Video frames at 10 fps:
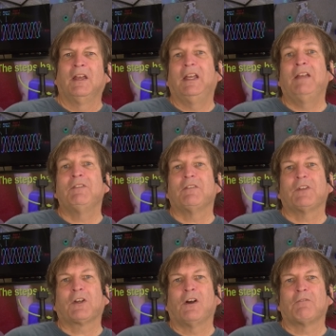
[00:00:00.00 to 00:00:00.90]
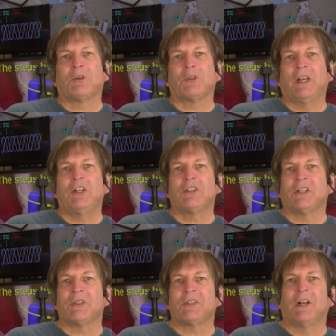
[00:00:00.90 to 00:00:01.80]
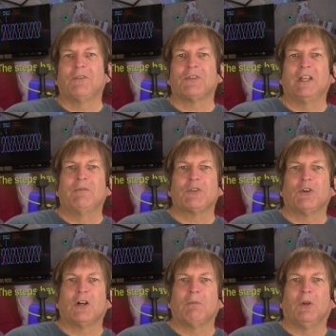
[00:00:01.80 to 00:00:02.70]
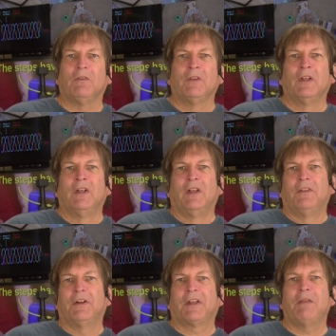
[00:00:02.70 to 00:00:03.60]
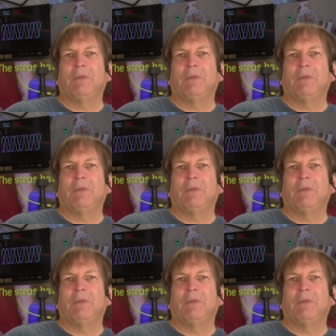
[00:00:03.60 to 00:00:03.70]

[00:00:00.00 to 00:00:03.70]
even if the conversation itself seems normal. There can